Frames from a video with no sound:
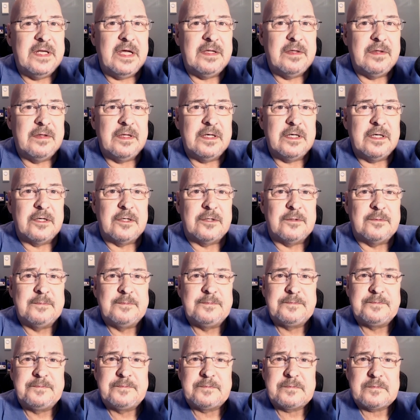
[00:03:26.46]
end there.
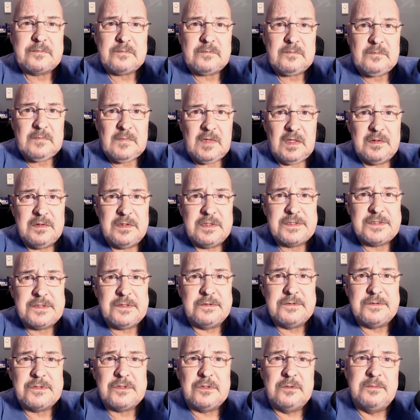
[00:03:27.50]
The
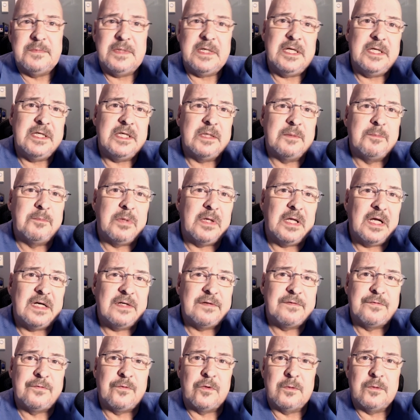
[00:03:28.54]
social media
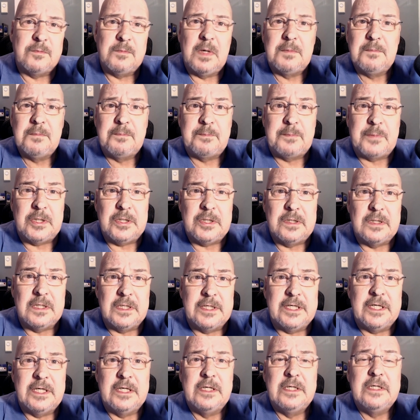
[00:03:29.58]
platform,
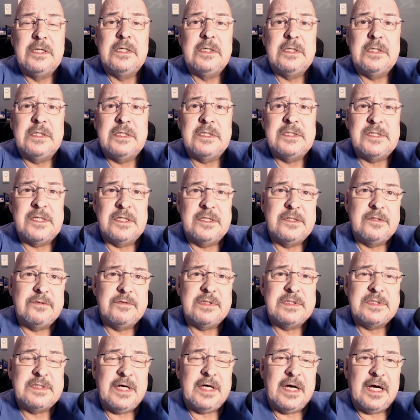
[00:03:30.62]
Parlay, is under
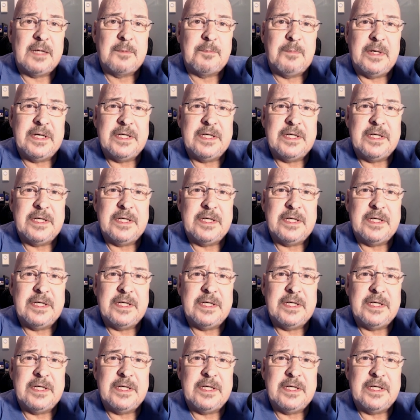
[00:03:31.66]
attack by